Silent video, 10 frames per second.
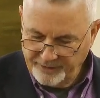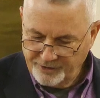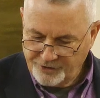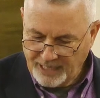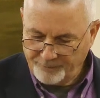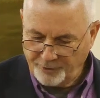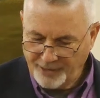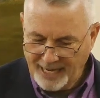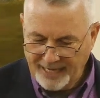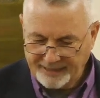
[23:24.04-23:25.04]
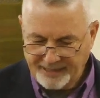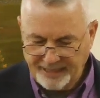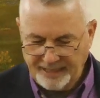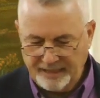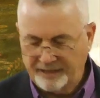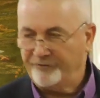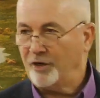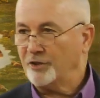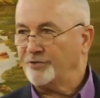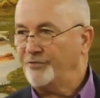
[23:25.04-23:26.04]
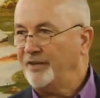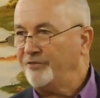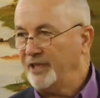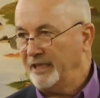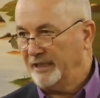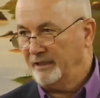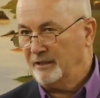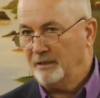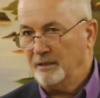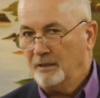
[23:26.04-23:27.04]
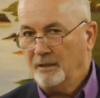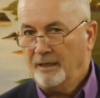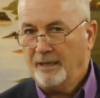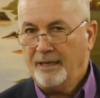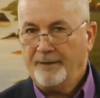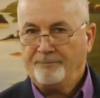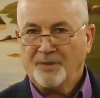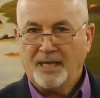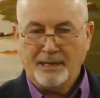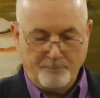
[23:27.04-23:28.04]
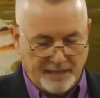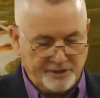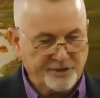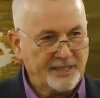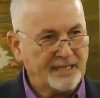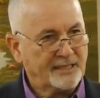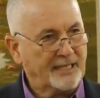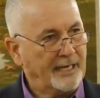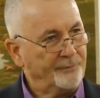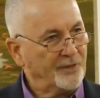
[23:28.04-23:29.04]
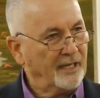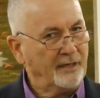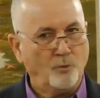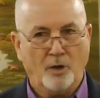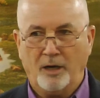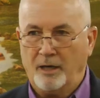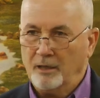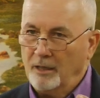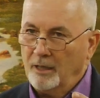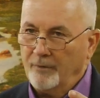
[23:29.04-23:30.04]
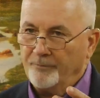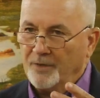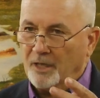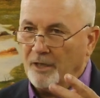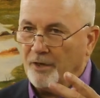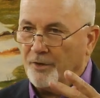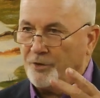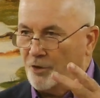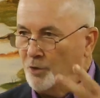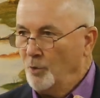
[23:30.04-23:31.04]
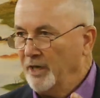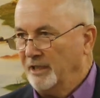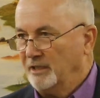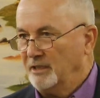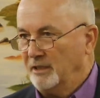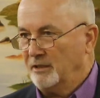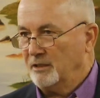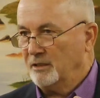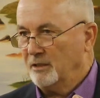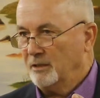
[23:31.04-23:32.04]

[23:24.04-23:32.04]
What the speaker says: chapter 19 and verse 15, it mentions that same thing where 2 witnesses